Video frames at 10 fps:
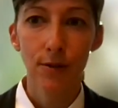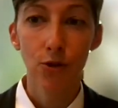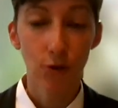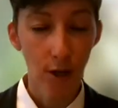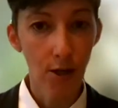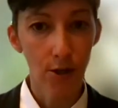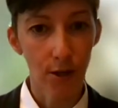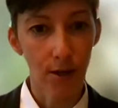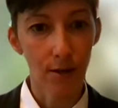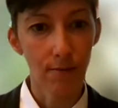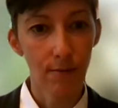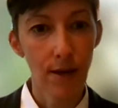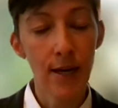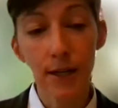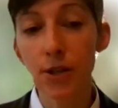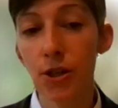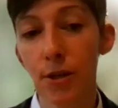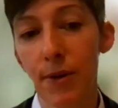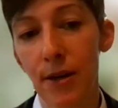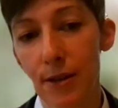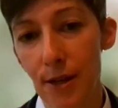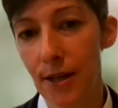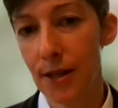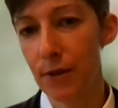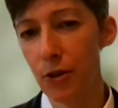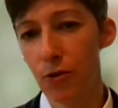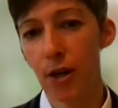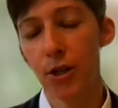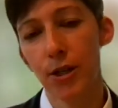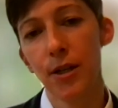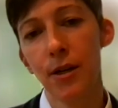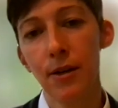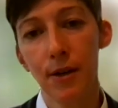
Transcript: structure in addition to being a scientific structure.